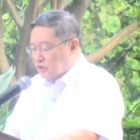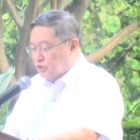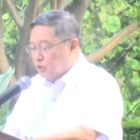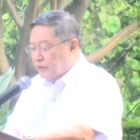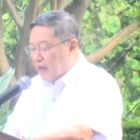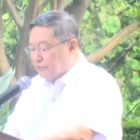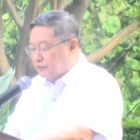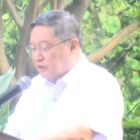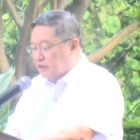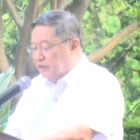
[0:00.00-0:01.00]
Soon
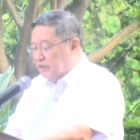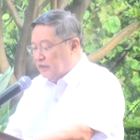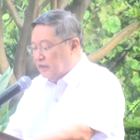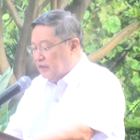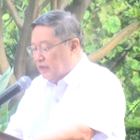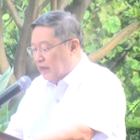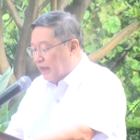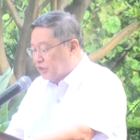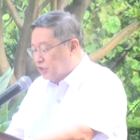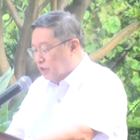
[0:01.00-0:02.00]
after the
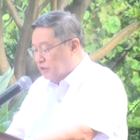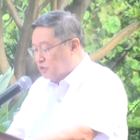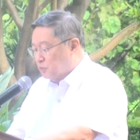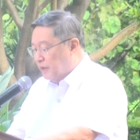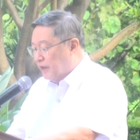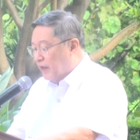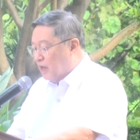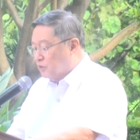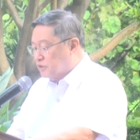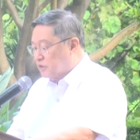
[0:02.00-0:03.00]
elections, we
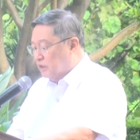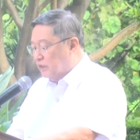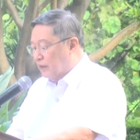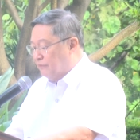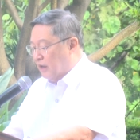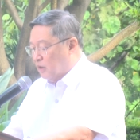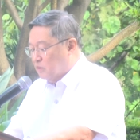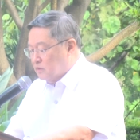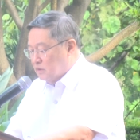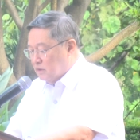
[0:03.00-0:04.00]
announced in
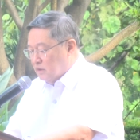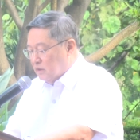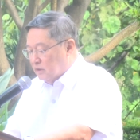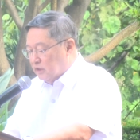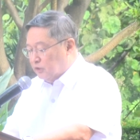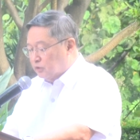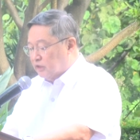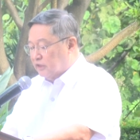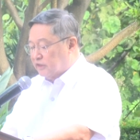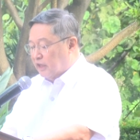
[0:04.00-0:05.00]
Davao the
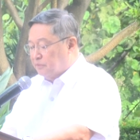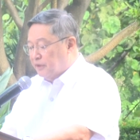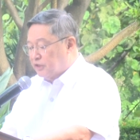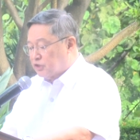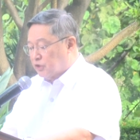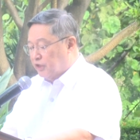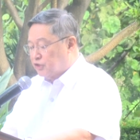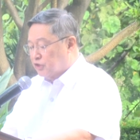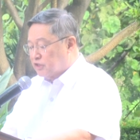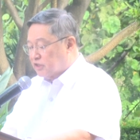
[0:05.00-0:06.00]
Duterte
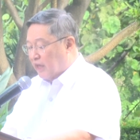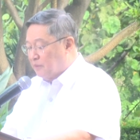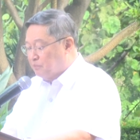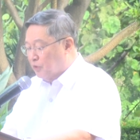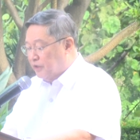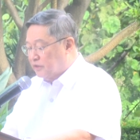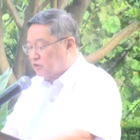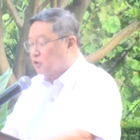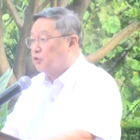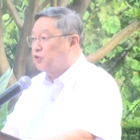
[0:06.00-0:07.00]
administration's 10-point
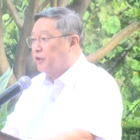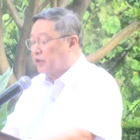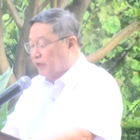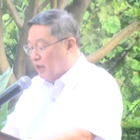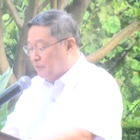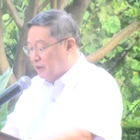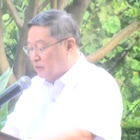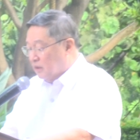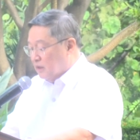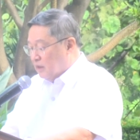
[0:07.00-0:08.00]
socio-economic
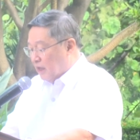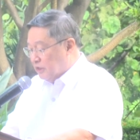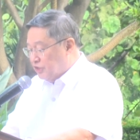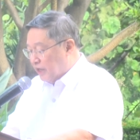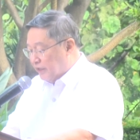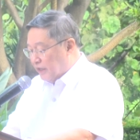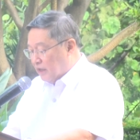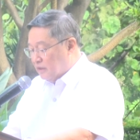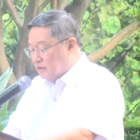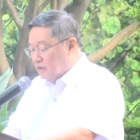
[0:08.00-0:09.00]

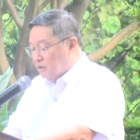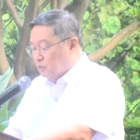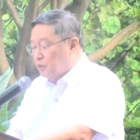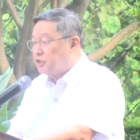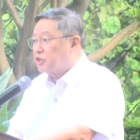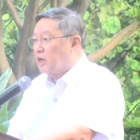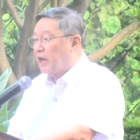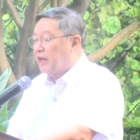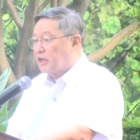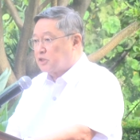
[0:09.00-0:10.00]
agenda, which
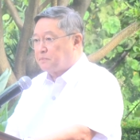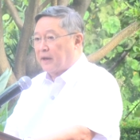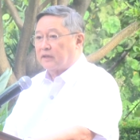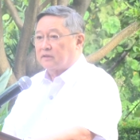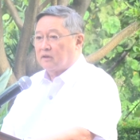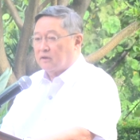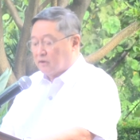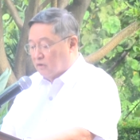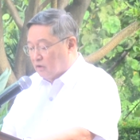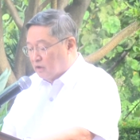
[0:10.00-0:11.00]
I expect
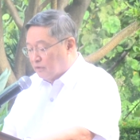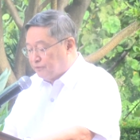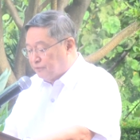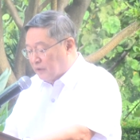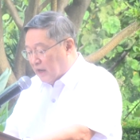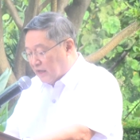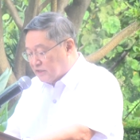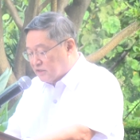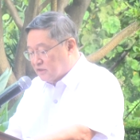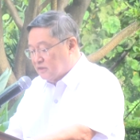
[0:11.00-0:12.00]
all of
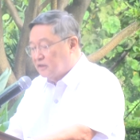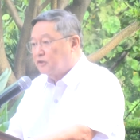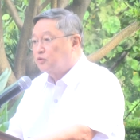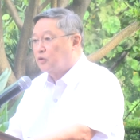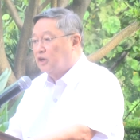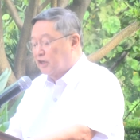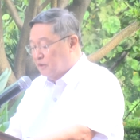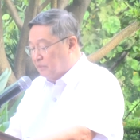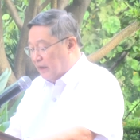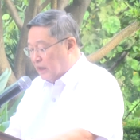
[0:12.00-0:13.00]
us to
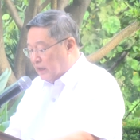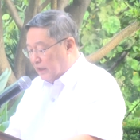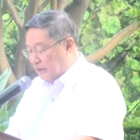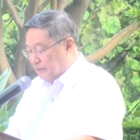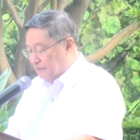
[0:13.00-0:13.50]
learn by heart.